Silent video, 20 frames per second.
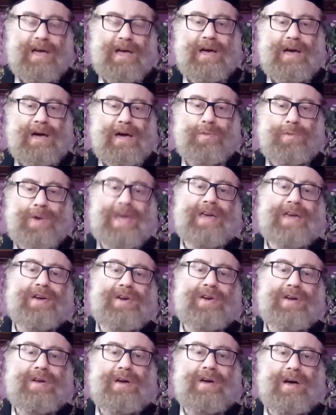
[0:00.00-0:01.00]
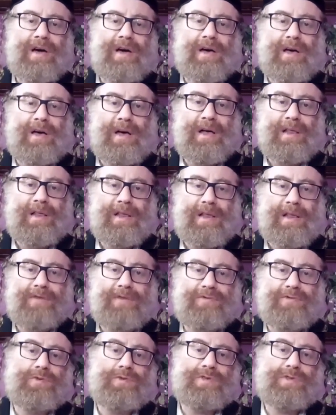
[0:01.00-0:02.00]
uh, weaker uh,
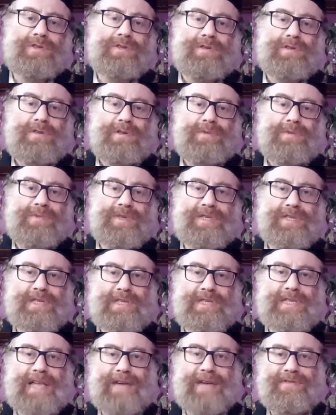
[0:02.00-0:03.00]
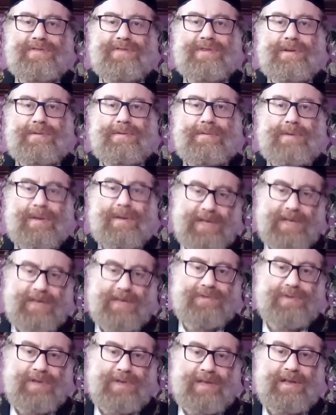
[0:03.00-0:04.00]
foot, which is the left one. I mean,
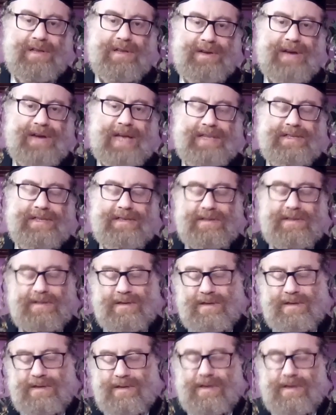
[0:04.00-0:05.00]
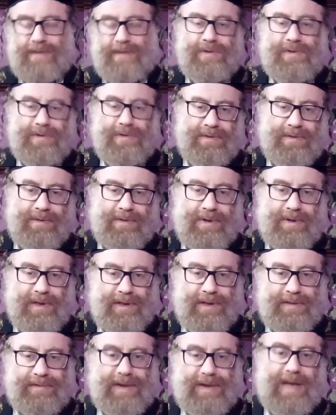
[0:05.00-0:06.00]
if you right. If you
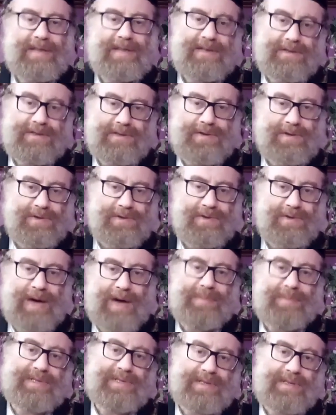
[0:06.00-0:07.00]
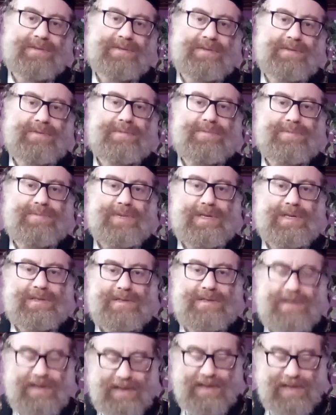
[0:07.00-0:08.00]
right it, so you do opposite.
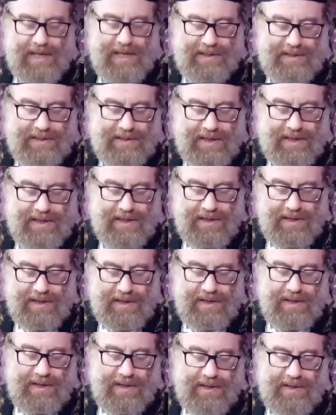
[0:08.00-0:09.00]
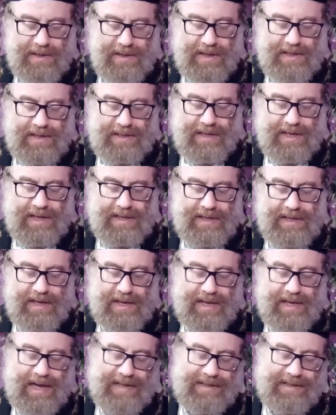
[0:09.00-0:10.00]
But uh, that's uh, that's the
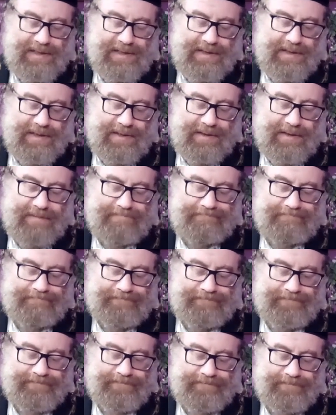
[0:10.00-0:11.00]
idea. Yes. Um,